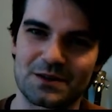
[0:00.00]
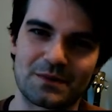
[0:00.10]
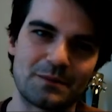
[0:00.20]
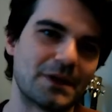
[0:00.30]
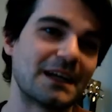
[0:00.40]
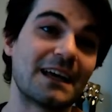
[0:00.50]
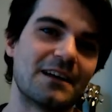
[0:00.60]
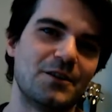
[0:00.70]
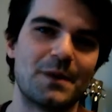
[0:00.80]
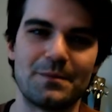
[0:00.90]
But again, you
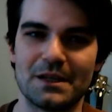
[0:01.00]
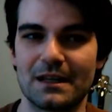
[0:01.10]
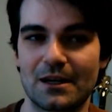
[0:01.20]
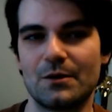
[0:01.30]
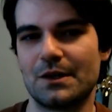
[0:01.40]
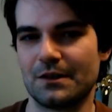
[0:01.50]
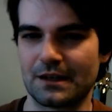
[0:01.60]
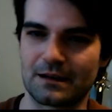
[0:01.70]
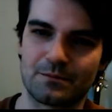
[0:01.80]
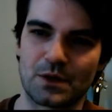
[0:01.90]
might be like, oh, I'll like
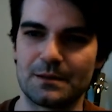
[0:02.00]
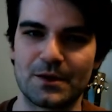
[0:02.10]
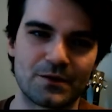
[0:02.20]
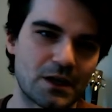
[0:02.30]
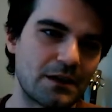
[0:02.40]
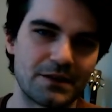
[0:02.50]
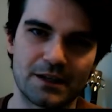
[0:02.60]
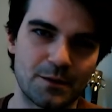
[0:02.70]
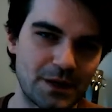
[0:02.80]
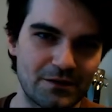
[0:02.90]
bring them out for coffee and I'll
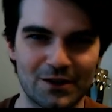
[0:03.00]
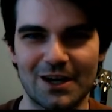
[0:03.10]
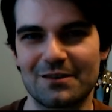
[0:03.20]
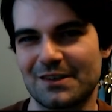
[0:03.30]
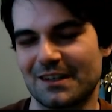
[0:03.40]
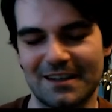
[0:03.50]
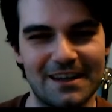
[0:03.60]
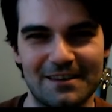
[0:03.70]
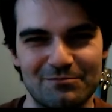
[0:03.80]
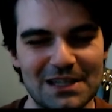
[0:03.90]
pay for coffee, and
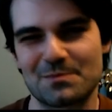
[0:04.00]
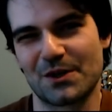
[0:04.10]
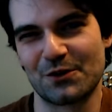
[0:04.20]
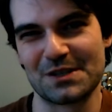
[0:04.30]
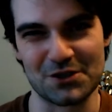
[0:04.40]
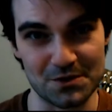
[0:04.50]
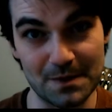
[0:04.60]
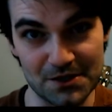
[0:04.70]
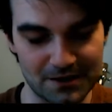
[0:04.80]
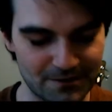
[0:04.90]
that's part of your research budget, right?